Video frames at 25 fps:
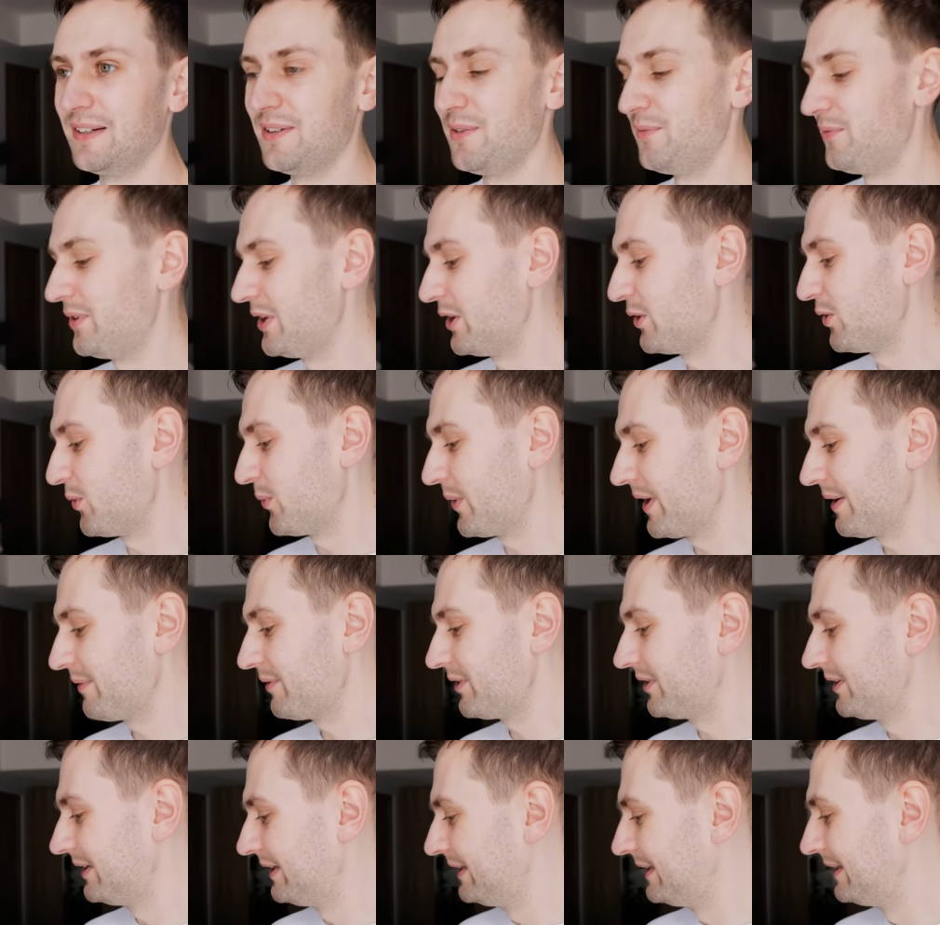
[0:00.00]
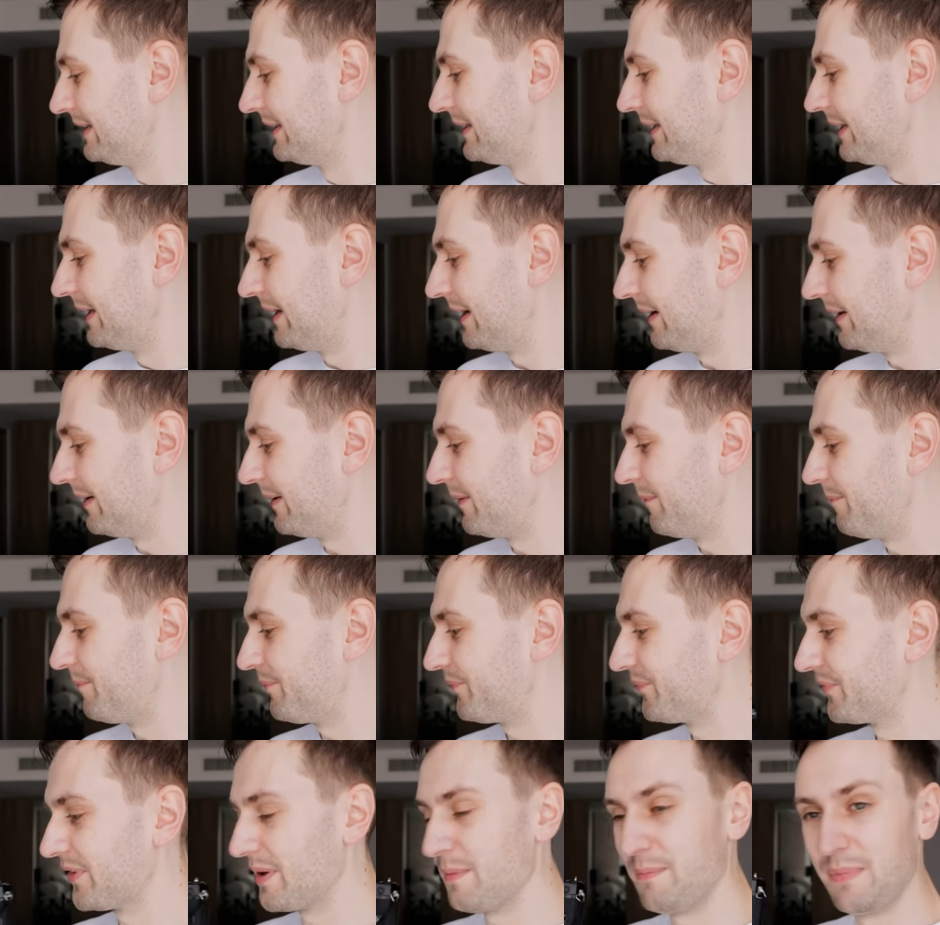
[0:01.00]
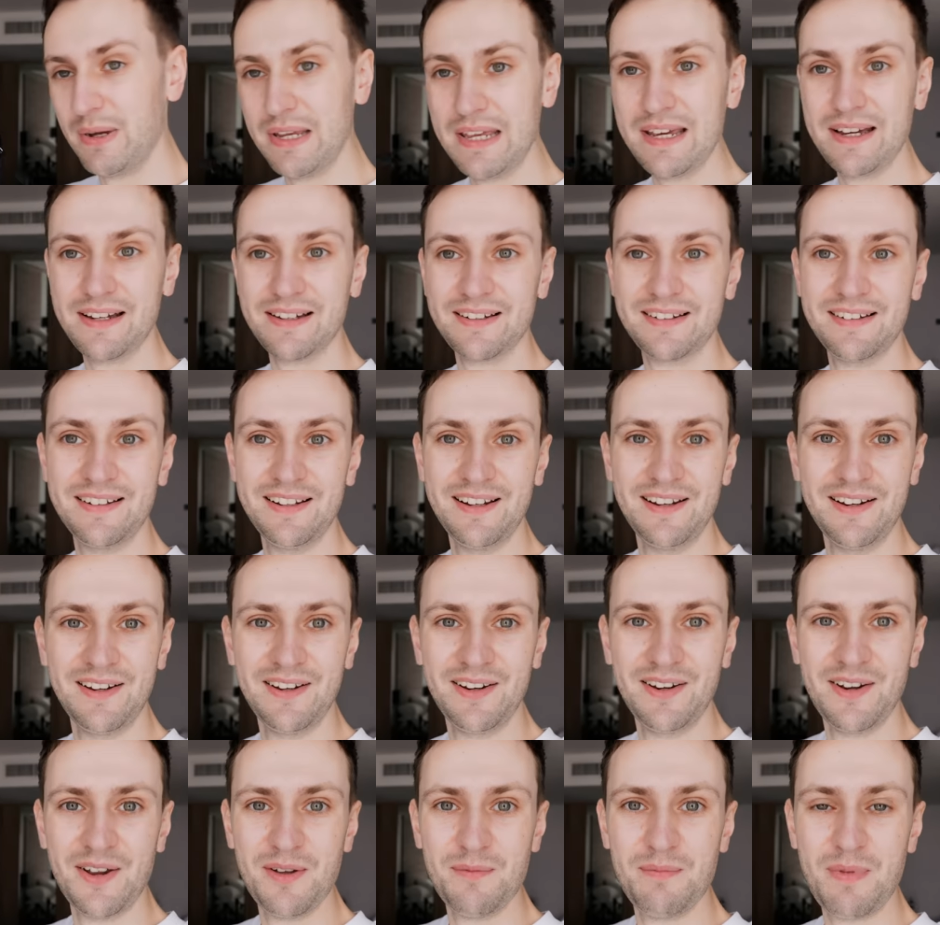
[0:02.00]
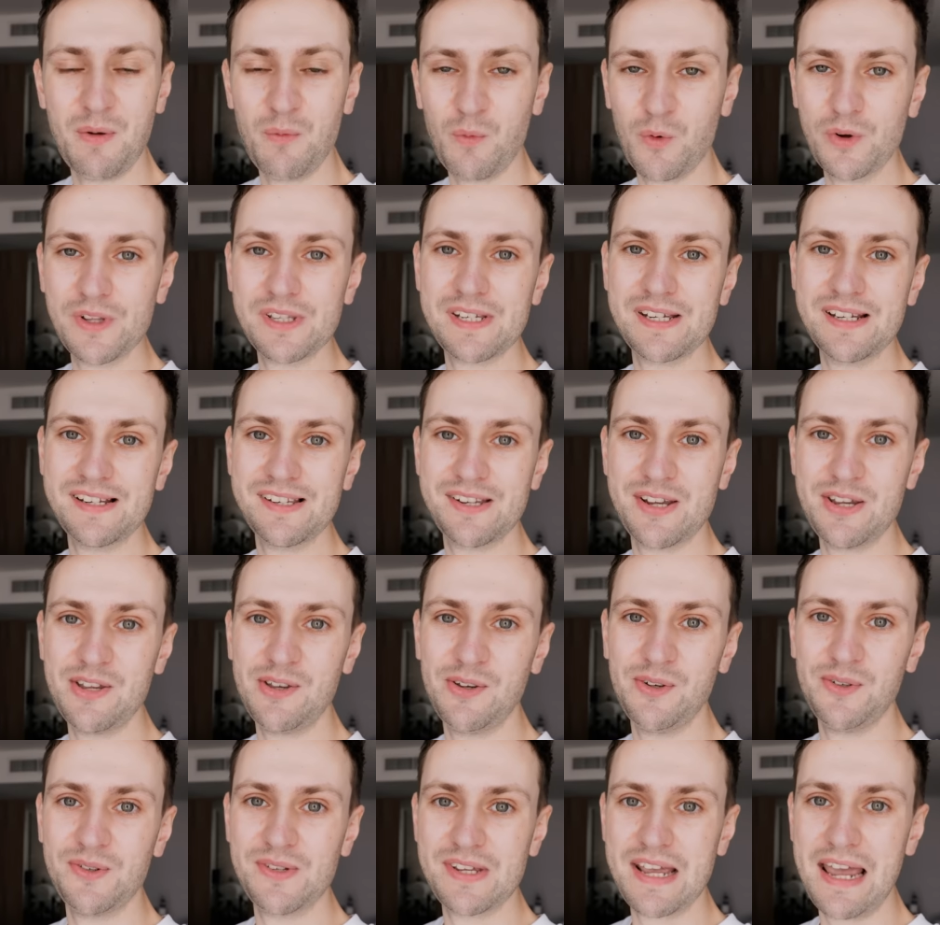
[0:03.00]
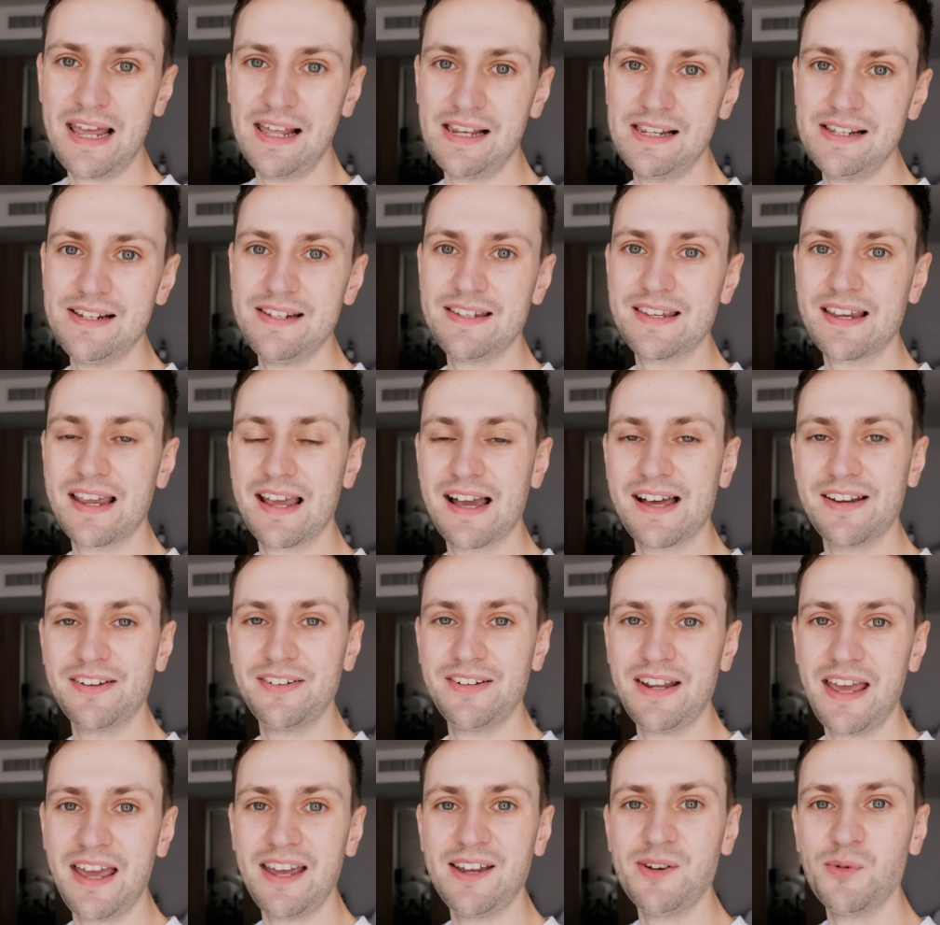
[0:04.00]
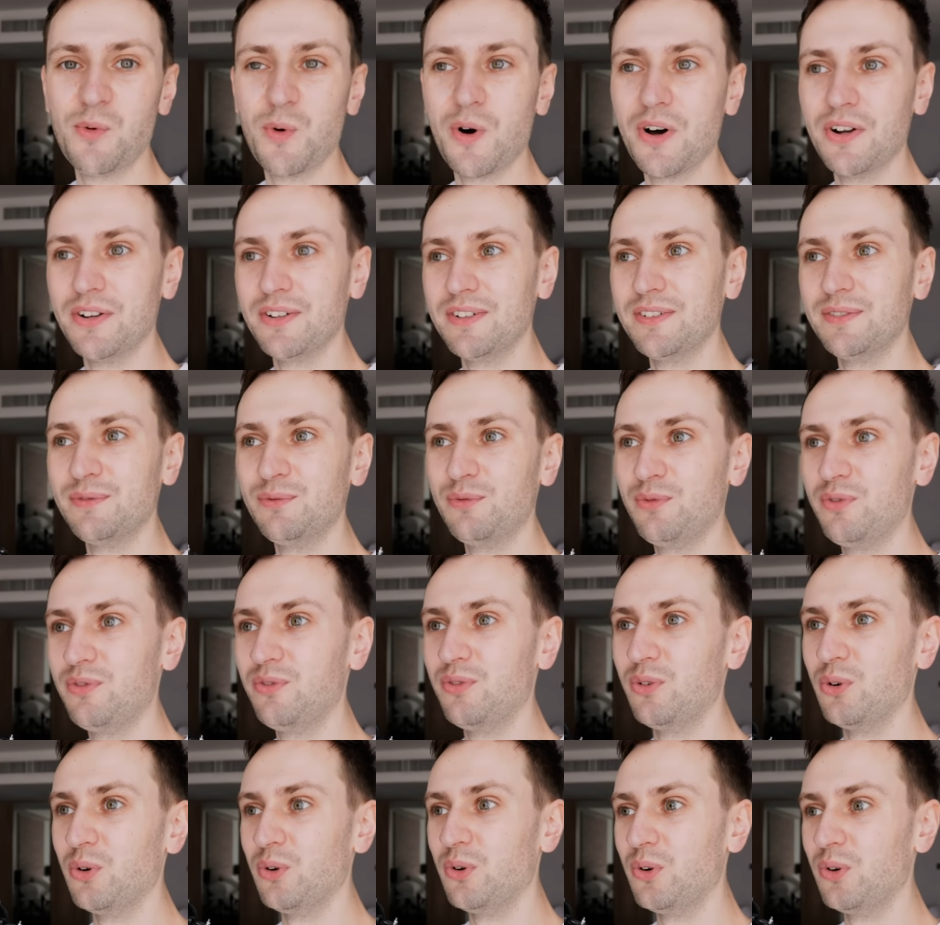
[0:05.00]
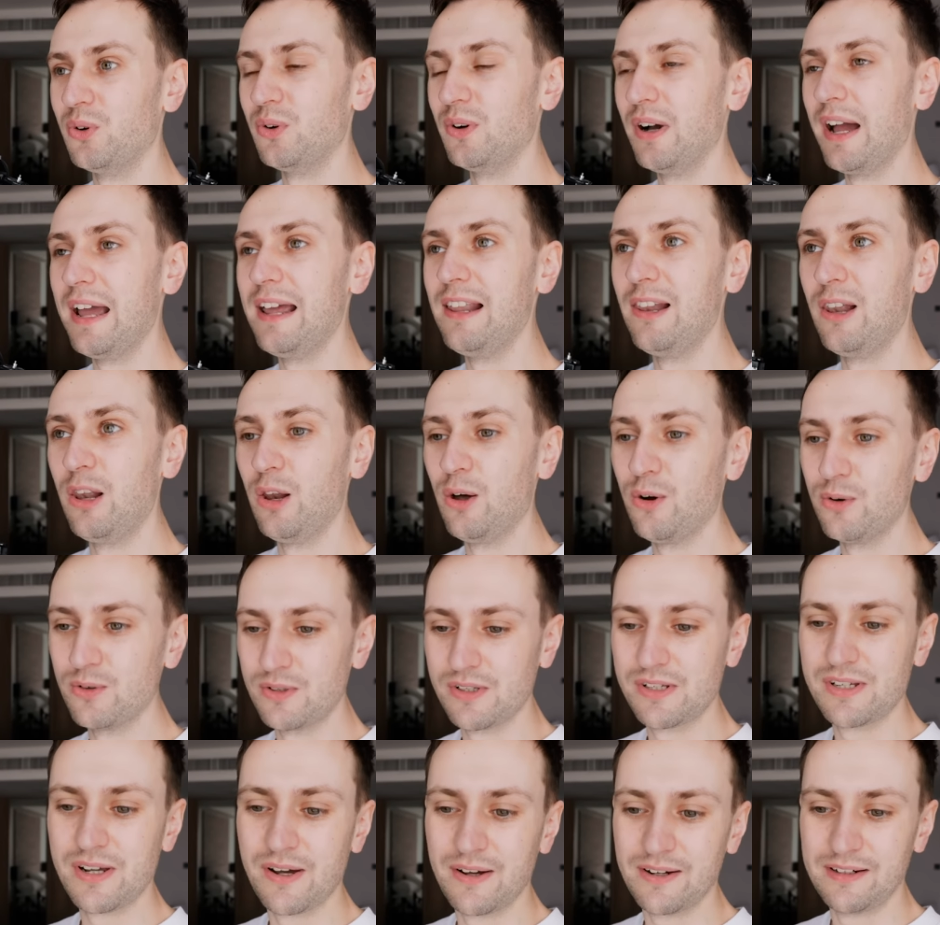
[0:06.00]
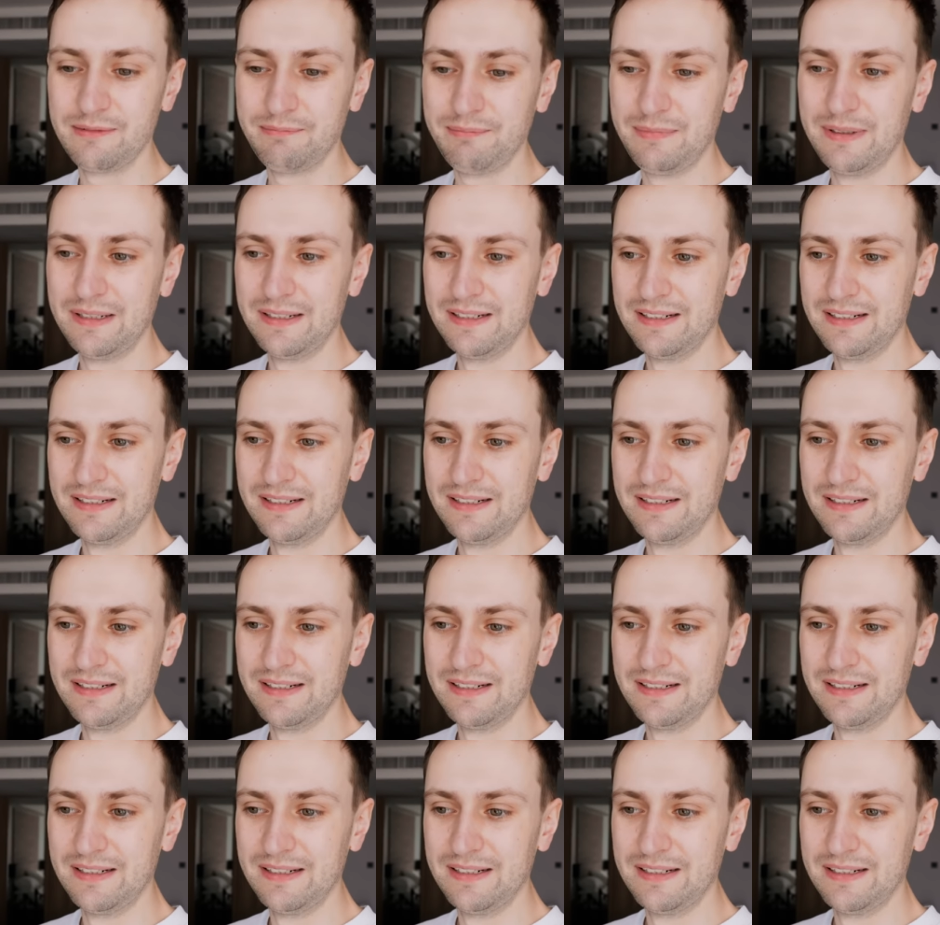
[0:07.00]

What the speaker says: video or whatever. But yeah, been wanting to use Ellie's Canon A1 for a long time.